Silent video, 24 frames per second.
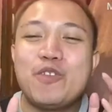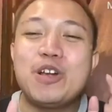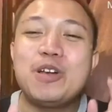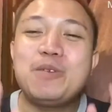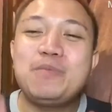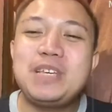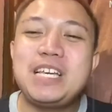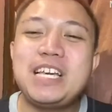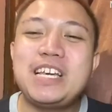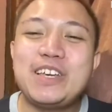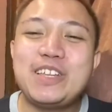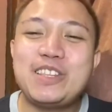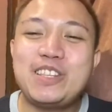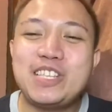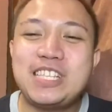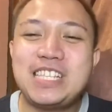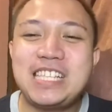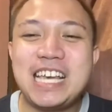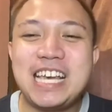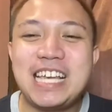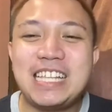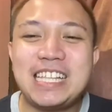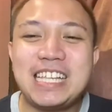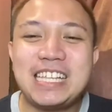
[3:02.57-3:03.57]
Mico to
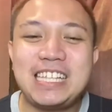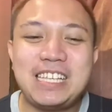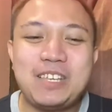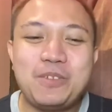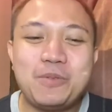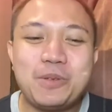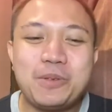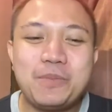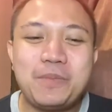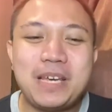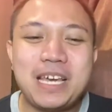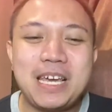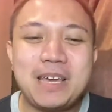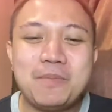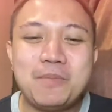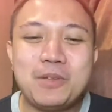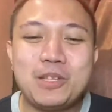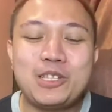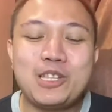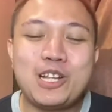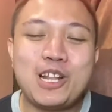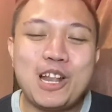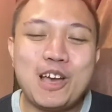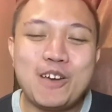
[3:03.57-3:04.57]
say that you will be able
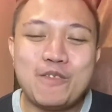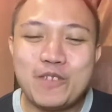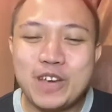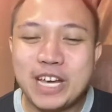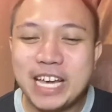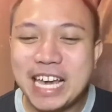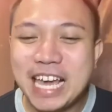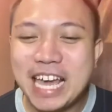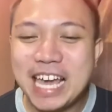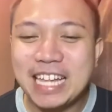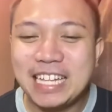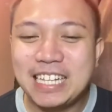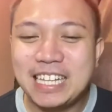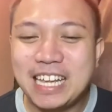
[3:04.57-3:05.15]
to love again,